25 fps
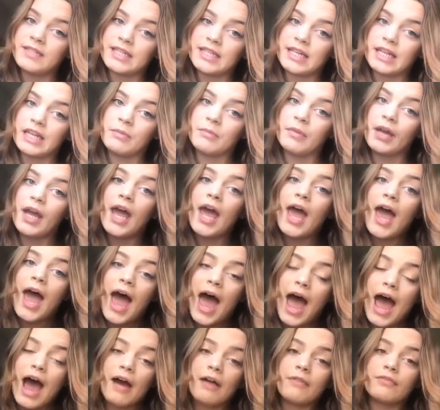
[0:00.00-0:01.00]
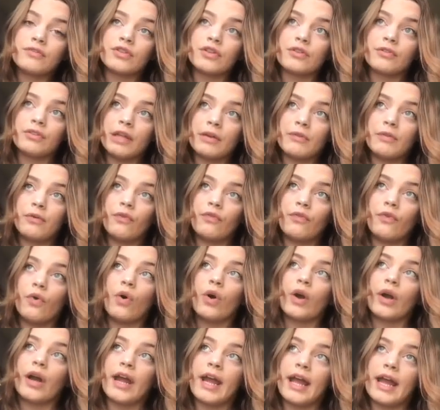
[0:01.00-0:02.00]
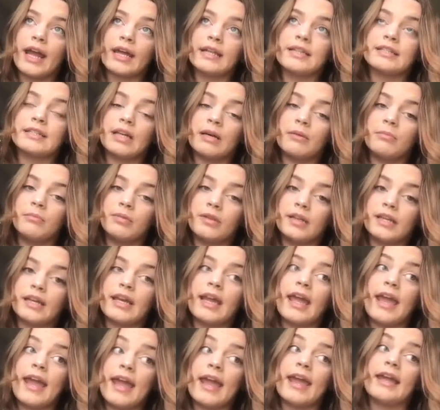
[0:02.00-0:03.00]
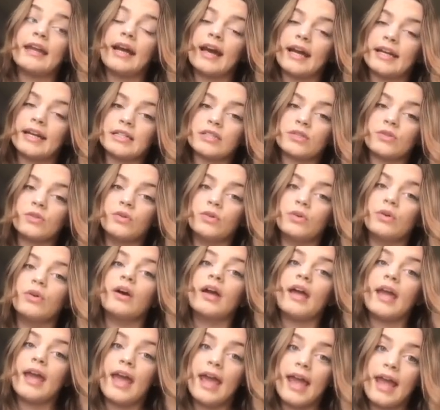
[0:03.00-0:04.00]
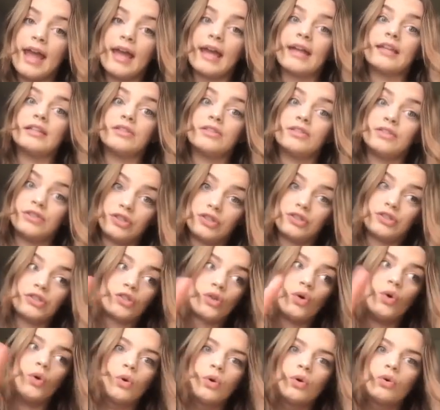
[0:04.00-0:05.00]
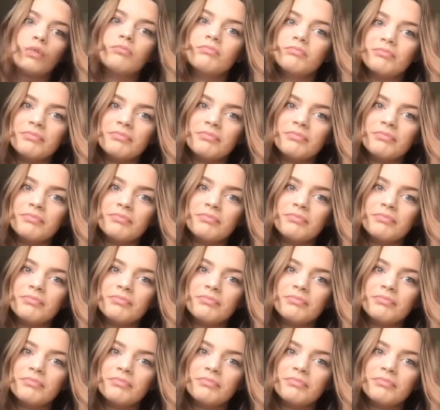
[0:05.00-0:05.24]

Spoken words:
team after level 4 and tumbling and high school and school.